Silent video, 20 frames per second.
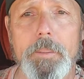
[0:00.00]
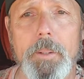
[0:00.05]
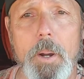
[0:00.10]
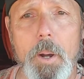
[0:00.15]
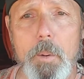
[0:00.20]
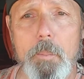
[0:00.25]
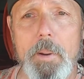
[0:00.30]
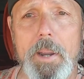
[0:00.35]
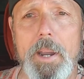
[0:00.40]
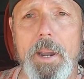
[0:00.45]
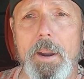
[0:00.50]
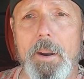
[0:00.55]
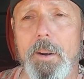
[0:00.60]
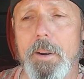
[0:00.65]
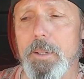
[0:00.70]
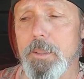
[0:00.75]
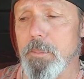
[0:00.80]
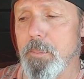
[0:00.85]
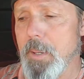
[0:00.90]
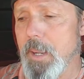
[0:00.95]
all my
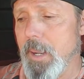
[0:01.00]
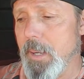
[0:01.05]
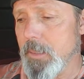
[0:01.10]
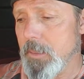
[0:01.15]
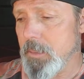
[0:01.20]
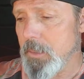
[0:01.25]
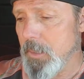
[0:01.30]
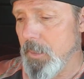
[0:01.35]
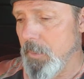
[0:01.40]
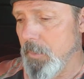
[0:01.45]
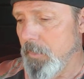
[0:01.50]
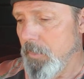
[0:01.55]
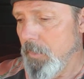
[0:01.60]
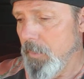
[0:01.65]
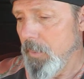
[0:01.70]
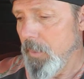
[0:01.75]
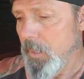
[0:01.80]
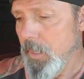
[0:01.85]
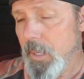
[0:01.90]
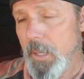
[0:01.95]
hours back. So
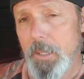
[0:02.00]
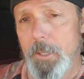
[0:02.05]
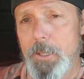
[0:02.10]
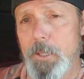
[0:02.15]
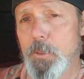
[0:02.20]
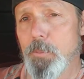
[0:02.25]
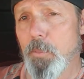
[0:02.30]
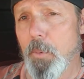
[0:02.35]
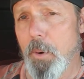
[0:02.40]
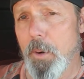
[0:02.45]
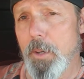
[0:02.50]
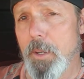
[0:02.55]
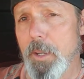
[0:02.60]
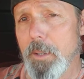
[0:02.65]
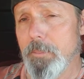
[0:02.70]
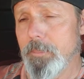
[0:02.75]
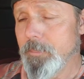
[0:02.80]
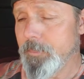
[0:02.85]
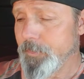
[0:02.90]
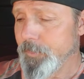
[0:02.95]
at least 40
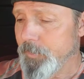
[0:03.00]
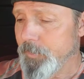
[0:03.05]
of them.